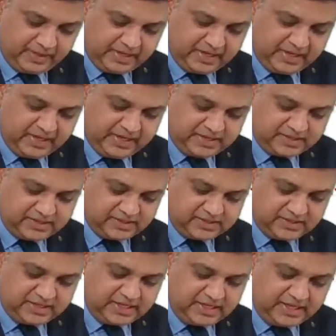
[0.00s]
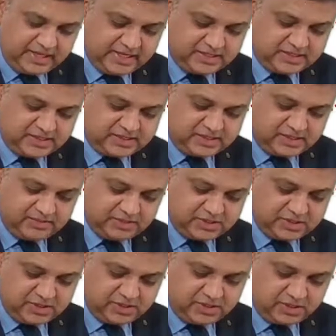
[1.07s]
less sale existing
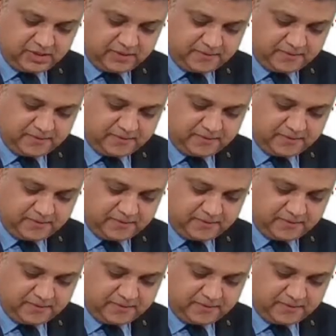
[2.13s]
machinery